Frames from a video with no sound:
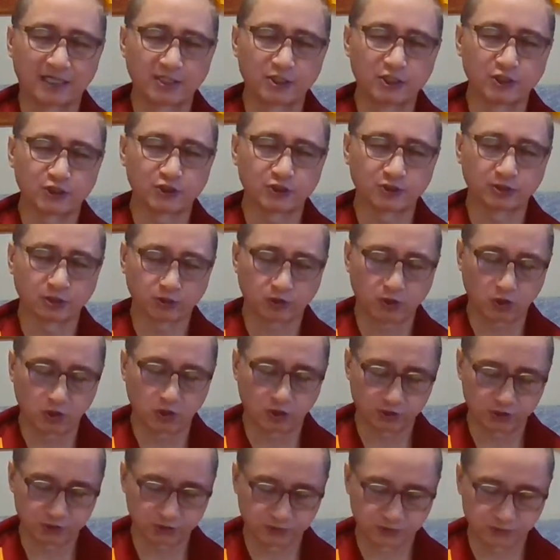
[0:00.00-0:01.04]
conditional
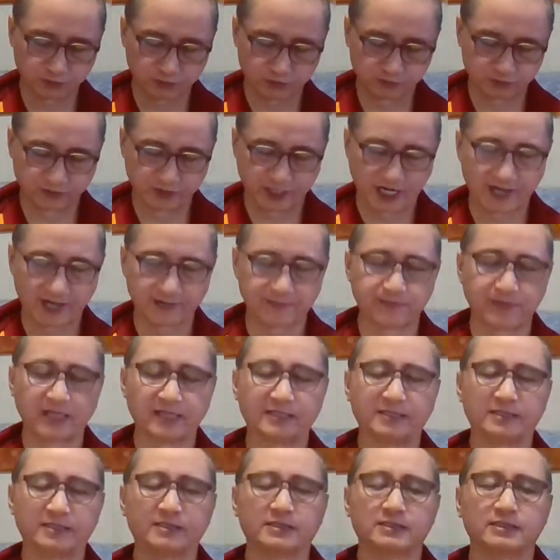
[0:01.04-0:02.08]
cause to
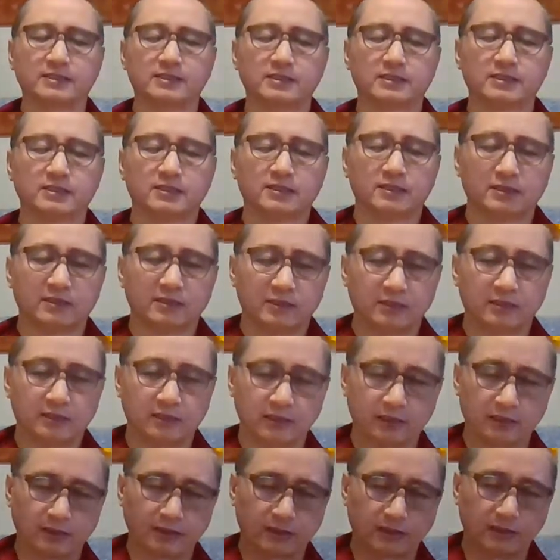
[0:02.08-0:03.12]
ripen
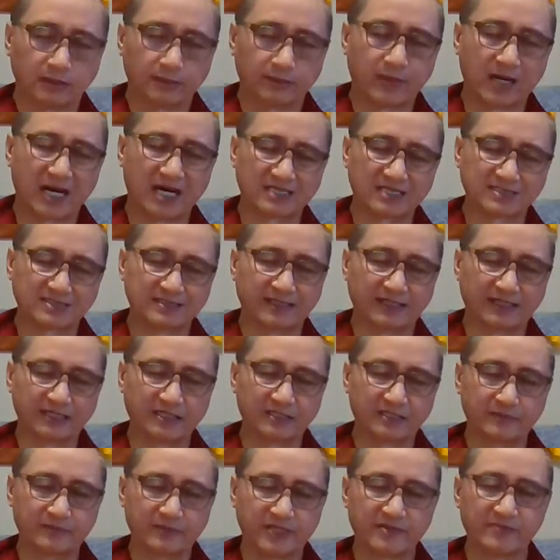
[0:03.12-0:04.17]
past
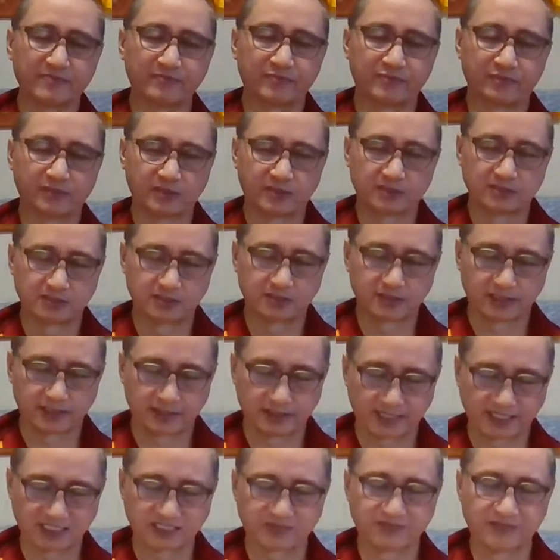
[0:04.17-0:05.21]
negative imprints
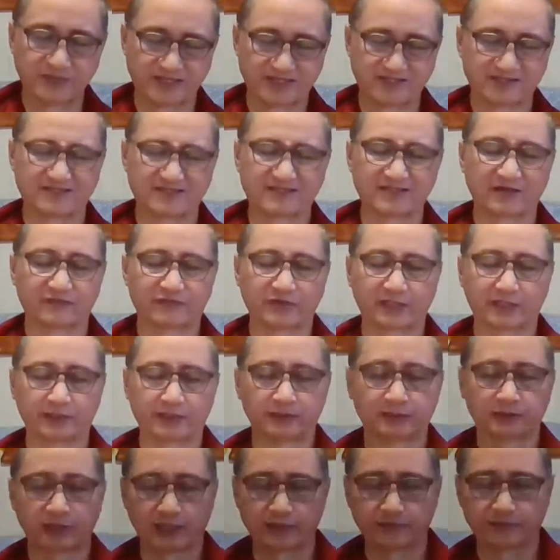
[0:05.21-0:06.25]
and experience suffering,
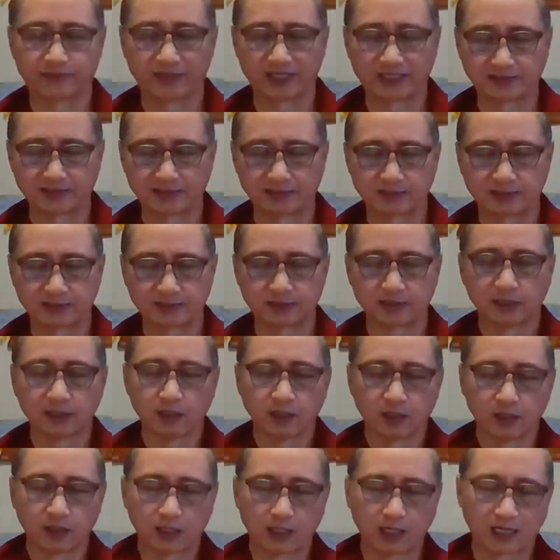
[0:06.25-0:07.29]
unpleasant.
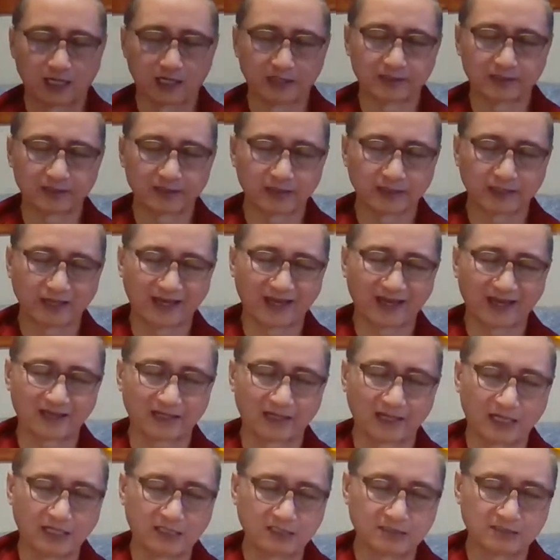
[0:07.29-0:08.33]
Either
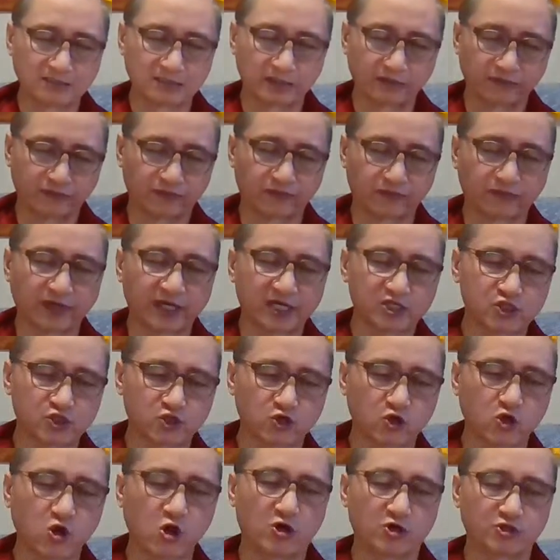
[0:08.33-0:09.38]
act as a
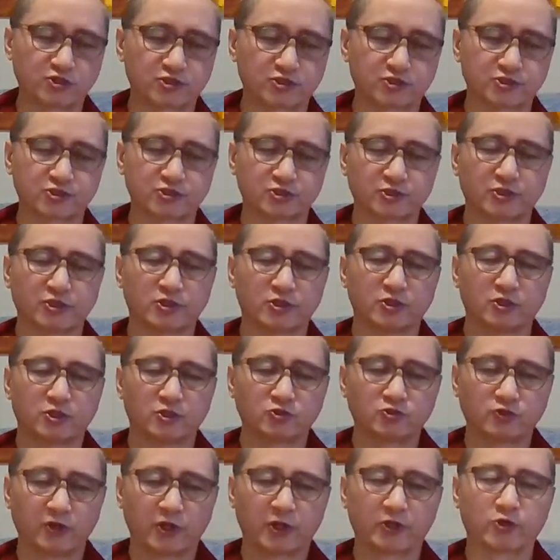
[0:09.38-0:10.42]
fresh cause
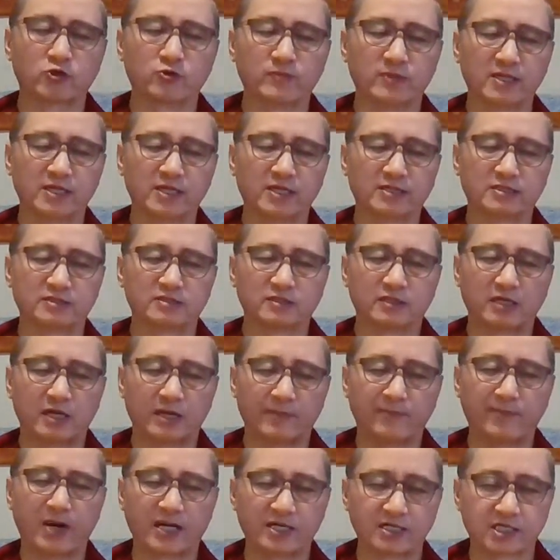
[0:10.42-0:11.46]
to accumulate
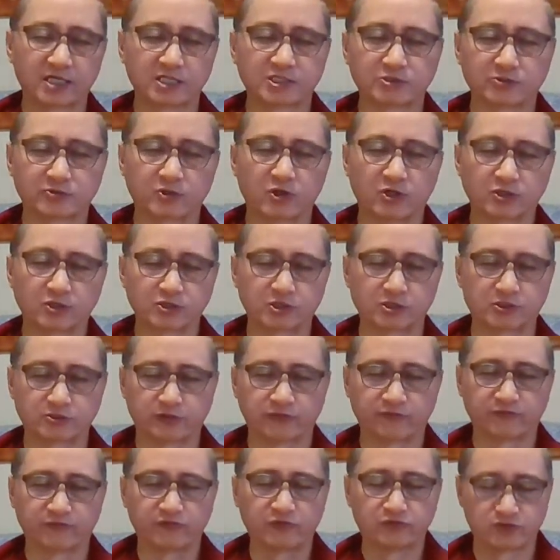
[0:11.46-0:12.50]
abundance of
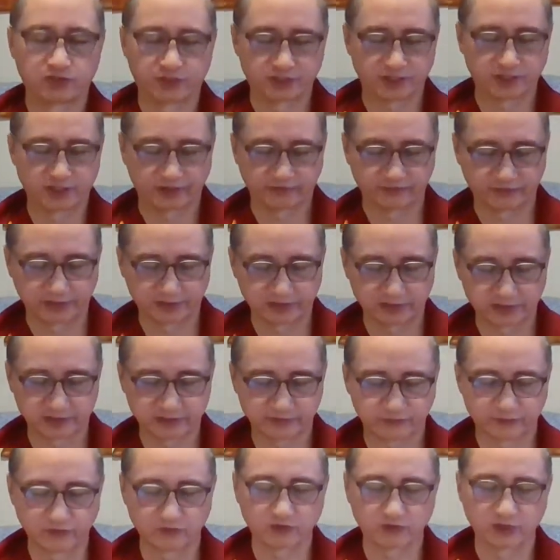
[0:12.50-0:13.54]
causes of future
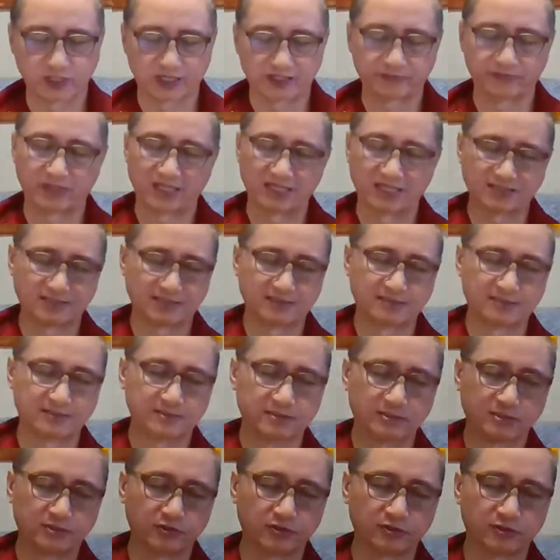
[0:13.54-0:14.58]
sufferings, future unpleasant.